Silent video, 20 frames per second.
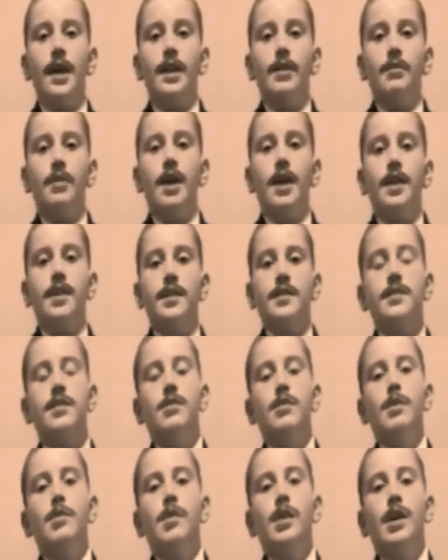and he wrecked it,
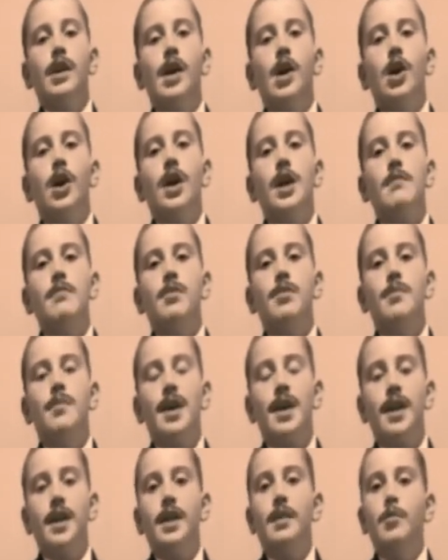so we were not able to
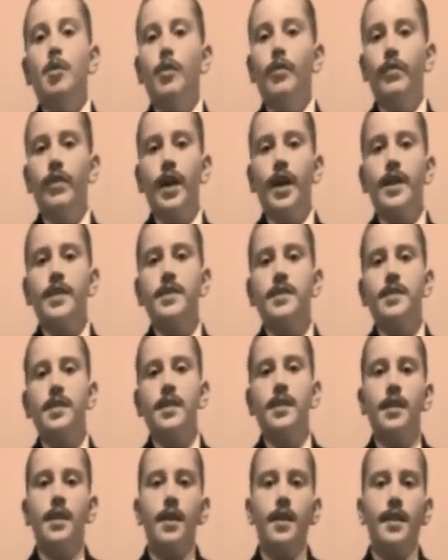make any more
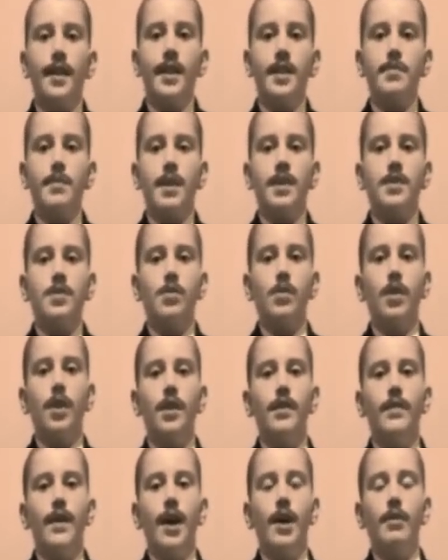flights. And that's my
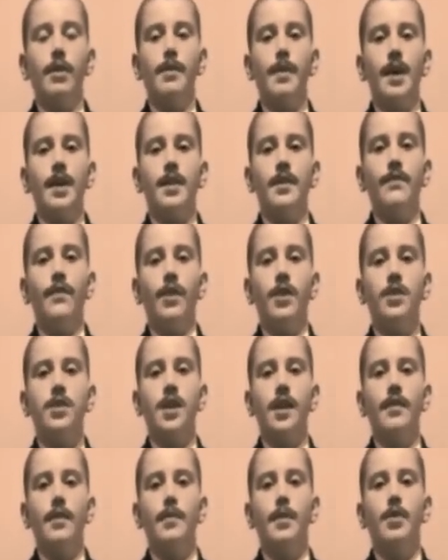story of how we made the
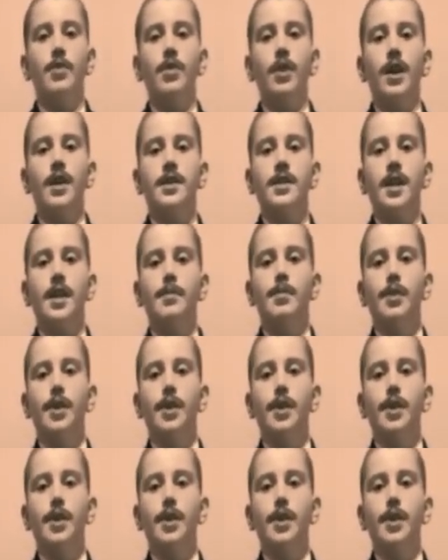first ever motorized